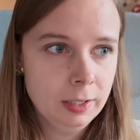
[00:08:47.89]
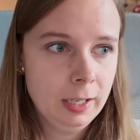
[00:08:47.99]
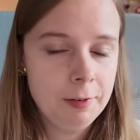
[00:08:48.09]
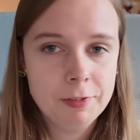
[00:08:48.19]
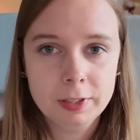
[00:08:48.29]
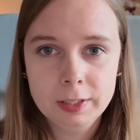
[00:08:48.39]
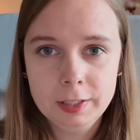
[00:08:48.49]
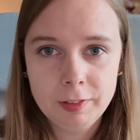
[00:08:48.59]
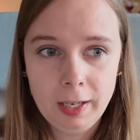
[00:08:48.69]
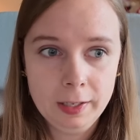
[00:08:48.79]
I have to
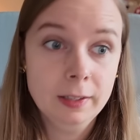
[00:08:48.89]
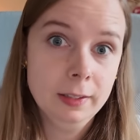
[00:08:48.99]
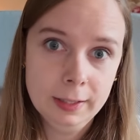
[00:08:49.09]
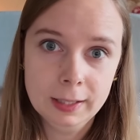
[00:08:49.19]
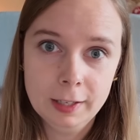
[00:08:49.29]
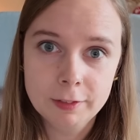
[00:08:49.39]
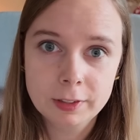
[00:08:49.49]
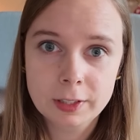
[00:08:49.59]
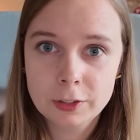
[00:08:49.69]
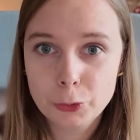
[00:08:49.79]
leave at 11
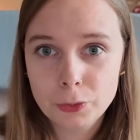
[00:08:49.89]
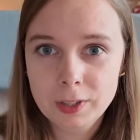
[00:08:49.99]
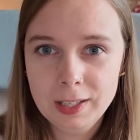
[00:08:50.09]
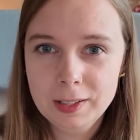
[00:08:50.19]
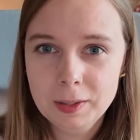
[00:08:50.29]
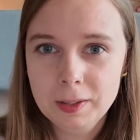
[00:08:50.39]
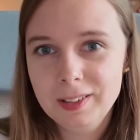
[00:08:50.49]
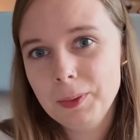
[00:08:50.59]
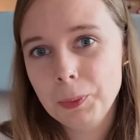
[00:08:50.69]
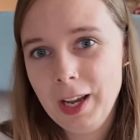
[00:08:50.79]
because
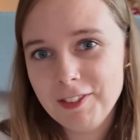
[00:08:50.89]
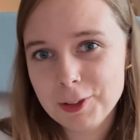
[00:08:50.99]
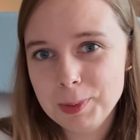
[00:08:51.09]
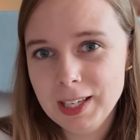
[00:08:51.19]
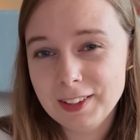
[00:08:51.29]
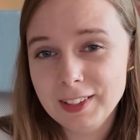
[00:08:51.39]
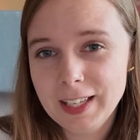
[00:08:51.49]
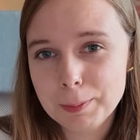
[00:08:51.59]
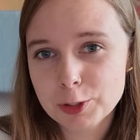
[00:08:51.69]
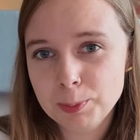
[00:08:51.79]
we have to be at the
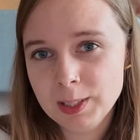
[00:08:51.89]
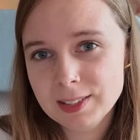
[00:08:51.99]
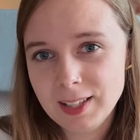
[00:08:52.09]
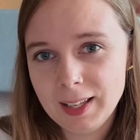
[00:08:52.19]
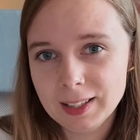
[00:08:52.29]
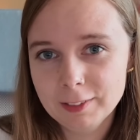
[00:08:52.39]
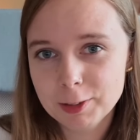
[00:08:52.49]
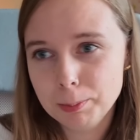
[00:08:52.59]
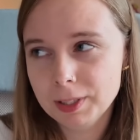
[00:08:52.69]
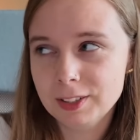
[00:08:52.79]
neighbor's place at
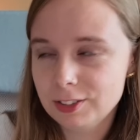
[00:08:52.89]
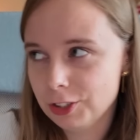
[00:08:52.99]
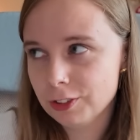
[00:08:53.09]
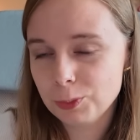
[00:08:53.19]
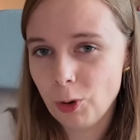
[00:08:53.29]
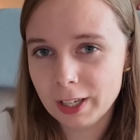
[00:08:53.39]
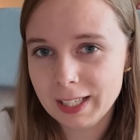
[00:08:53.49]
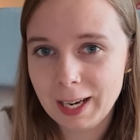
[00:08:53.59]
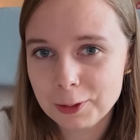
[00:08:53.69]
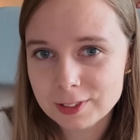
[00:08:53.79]
11, but it's just
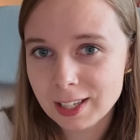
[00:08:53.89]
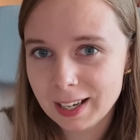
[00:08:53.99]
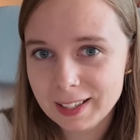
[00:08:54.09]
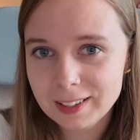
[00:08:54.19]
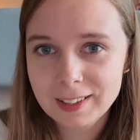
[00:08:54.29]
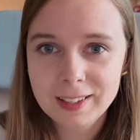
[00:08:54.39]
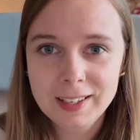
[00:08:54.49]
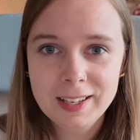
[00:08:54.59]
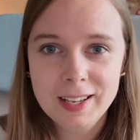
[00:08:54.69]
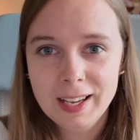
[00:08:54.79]
walking outside
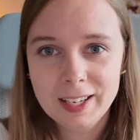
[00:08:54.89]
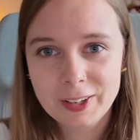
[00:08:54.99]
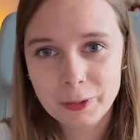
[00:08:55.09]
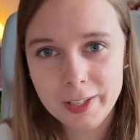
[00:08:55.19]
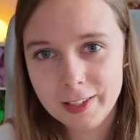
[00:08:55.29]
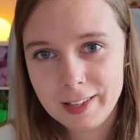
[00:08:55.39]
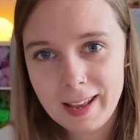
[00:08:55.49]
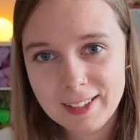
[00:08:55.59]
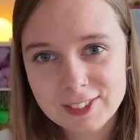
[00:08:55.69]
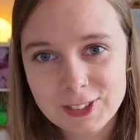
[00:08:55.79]
and going in the
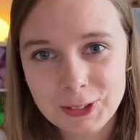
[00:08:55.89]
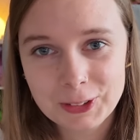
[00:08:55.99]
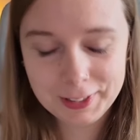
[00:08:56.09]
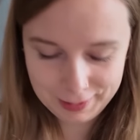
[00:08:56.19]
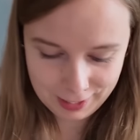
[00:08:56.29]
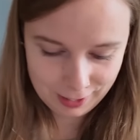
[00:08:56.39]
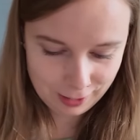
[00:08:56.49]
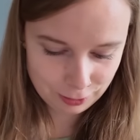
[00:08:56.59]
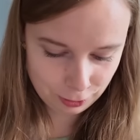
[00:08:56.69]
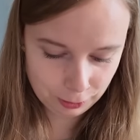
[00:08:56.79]
next door.
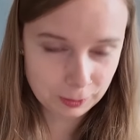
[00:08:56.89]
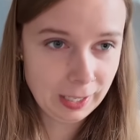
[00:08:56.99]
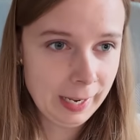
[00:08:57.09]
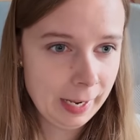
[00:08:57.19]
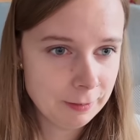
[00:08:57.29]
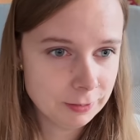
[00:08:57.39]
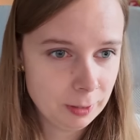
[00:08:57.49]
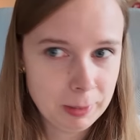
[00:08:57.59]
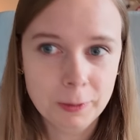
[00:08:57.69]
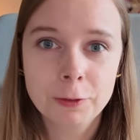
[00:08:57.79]
So I have
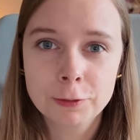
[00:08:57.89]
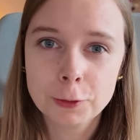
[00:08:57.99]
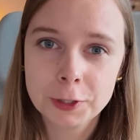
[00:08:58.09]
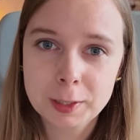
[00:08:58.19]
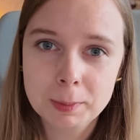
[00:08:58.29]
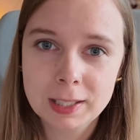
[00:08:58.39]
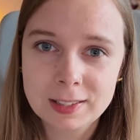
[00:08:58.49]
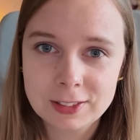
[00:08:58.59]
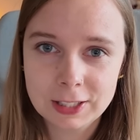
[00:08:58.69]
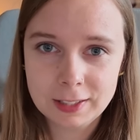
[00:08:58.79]
about 40
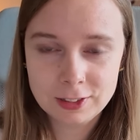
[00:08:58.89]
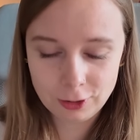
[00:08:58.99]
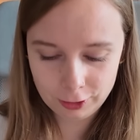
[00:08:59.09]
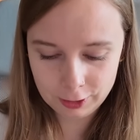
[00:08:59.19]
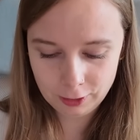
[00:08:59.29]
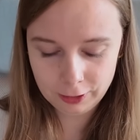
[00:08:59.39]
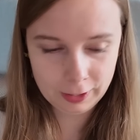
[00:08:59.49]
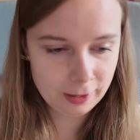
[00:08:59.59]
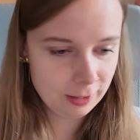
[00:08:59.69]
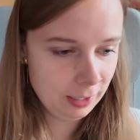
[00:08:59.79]
minutes to get started
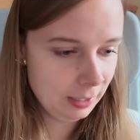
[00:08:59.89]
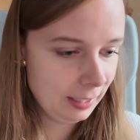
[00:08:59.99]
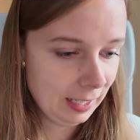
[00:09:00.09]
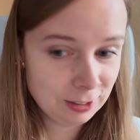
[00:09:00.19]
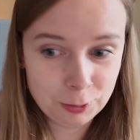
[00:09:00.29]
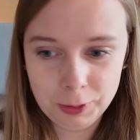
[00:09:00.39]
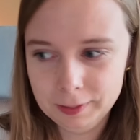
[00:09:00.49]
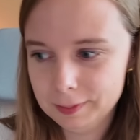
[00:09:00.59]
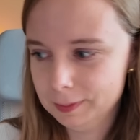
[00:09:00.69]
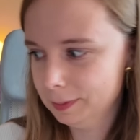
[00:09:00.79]
on the next one.